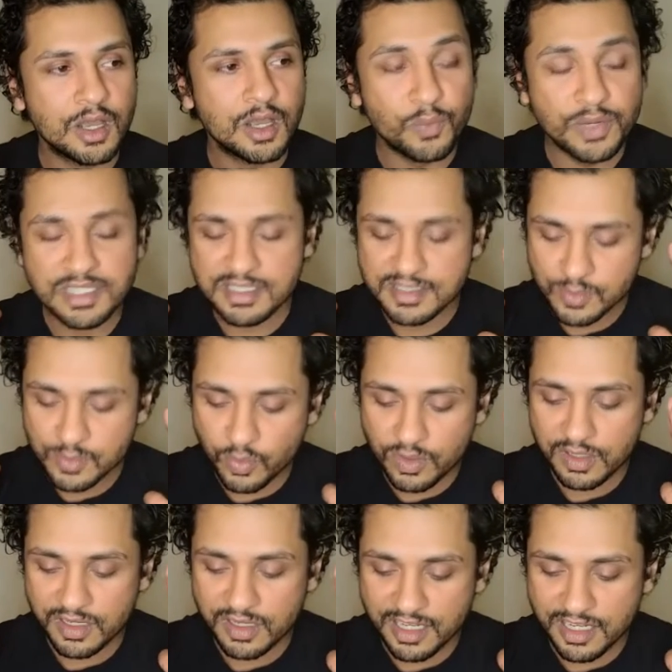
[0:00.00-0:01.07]
we just
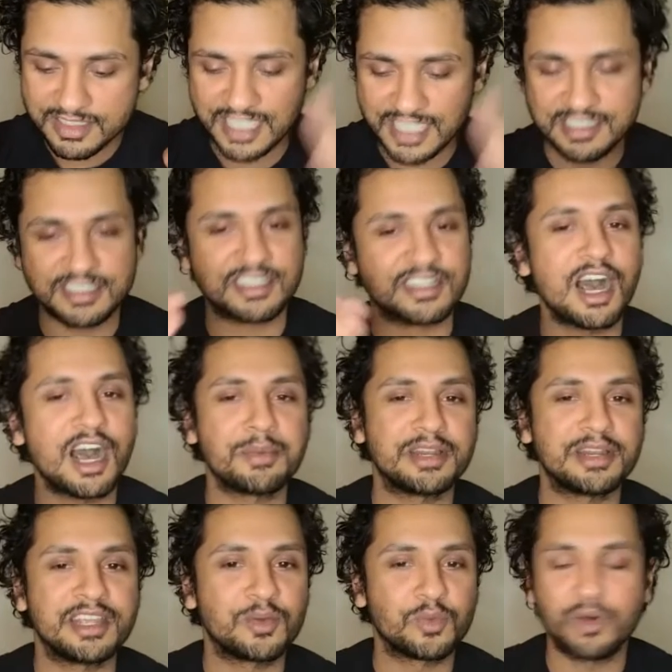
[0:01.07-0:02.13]
were addicted to
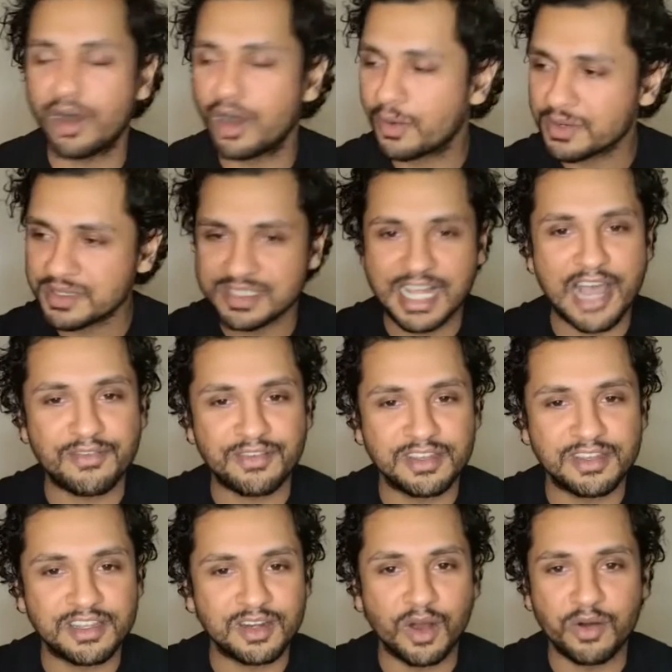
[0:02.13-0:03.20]
comedy. We're always laughing,
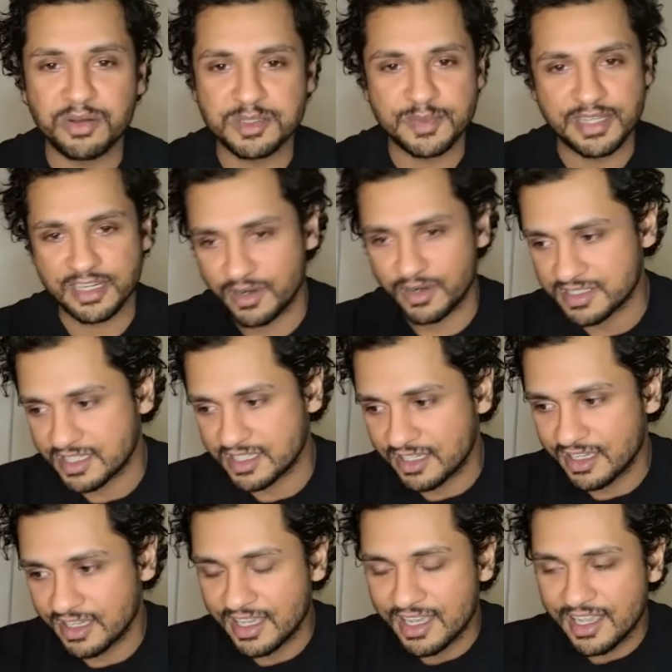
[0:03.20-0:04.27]
always being crazy.
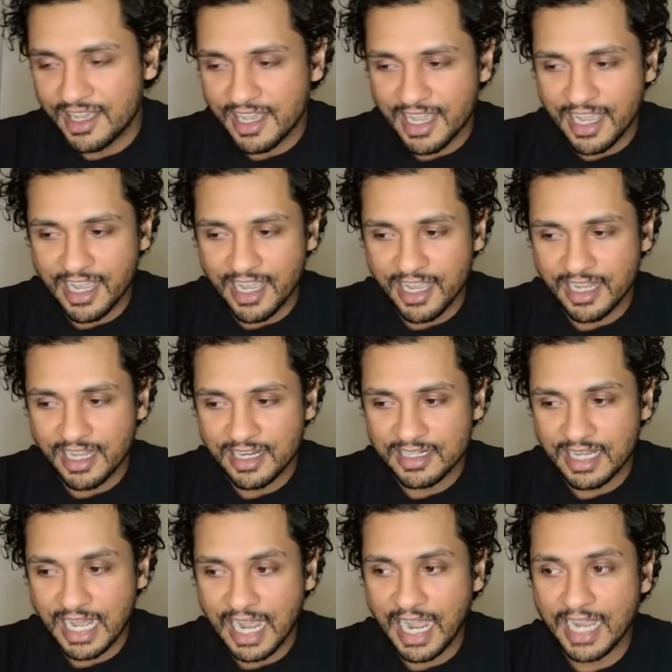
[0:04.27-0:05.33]
And
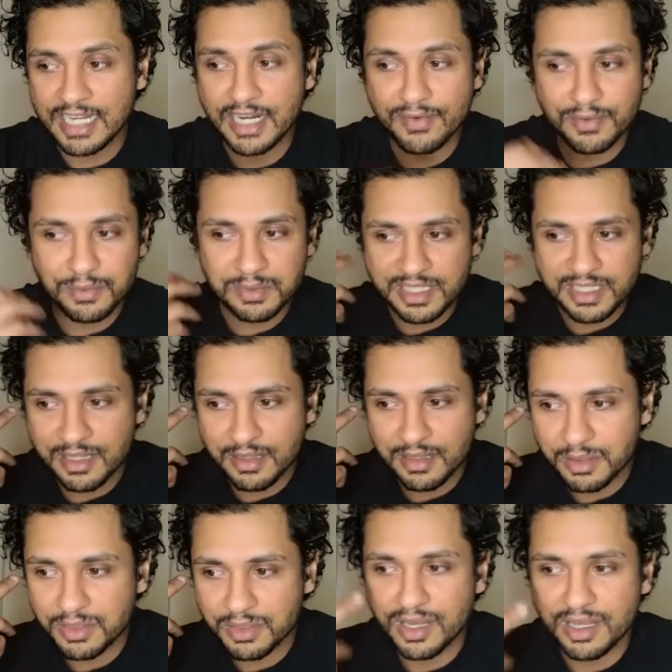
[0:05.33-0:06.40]
I never really
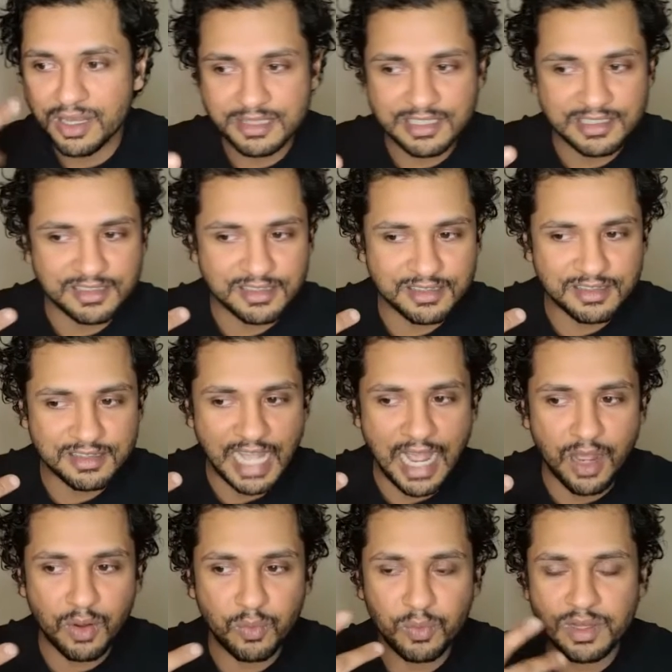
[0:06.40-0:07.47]
thought that
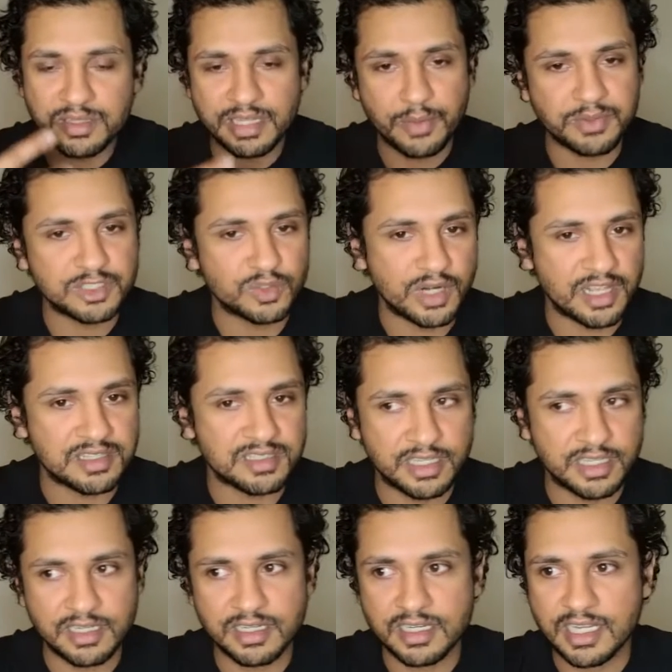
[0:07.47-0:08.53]
how well that would
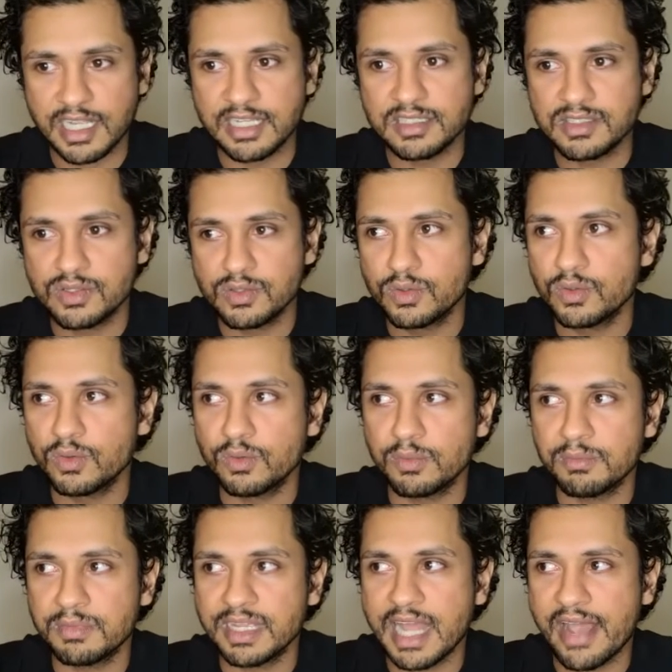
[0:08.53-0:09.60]
translate into
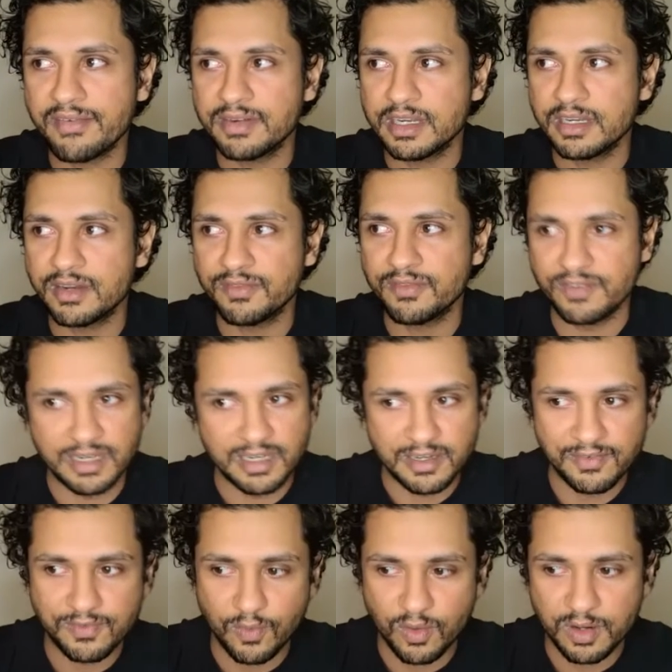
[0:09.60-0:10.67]
me having an affinity
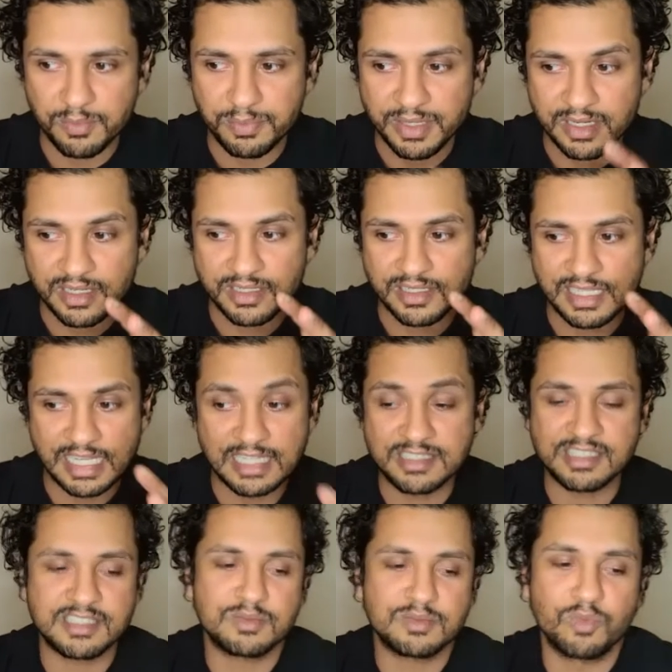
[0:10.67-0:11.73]
for it, but it's
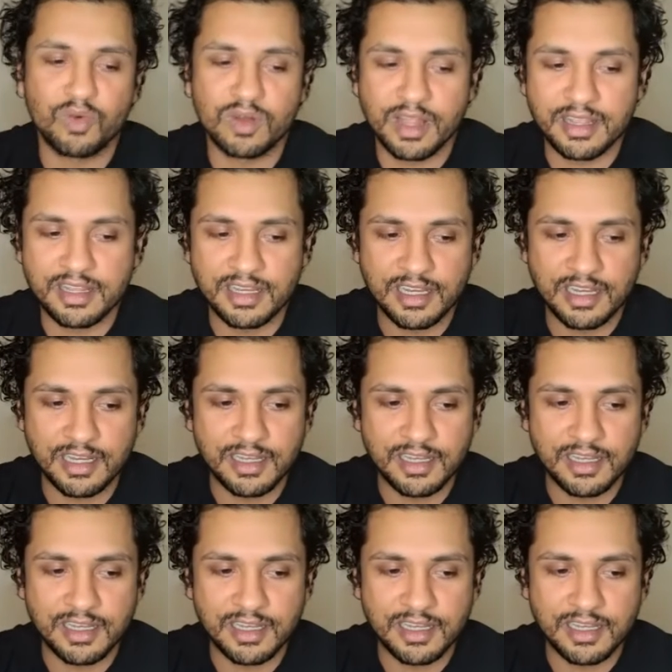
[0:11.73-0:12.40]
just more like I